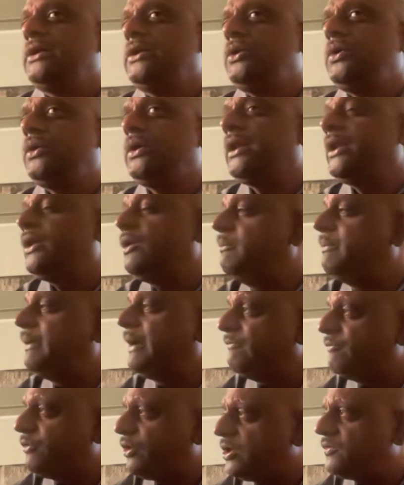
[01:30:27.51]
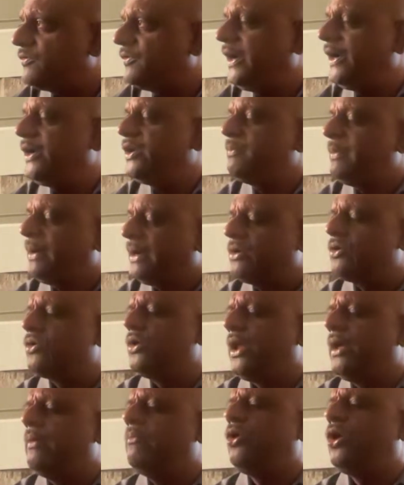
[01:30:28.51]
You can give biphosphonates, but
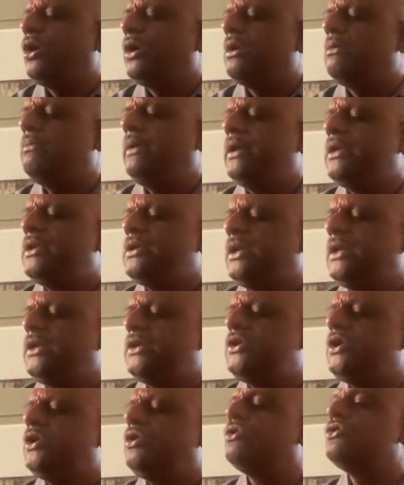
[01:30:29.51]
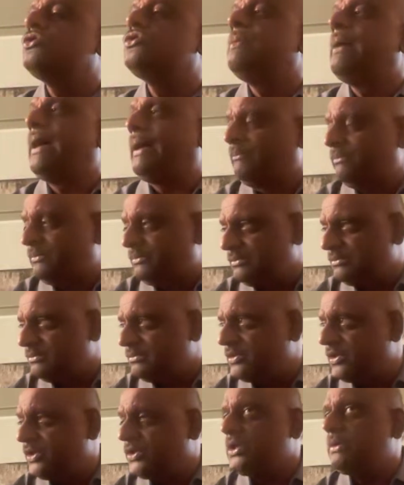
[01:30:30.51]
today modern medicine is denosumab,
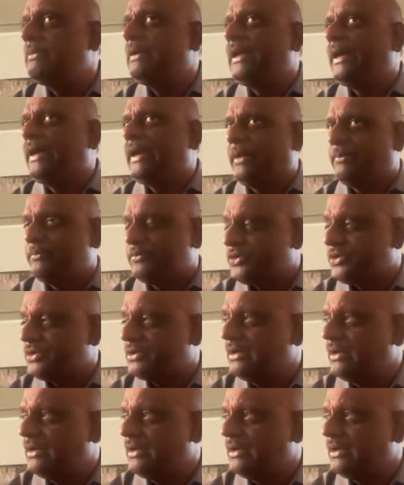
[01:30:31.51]
60 milligrams.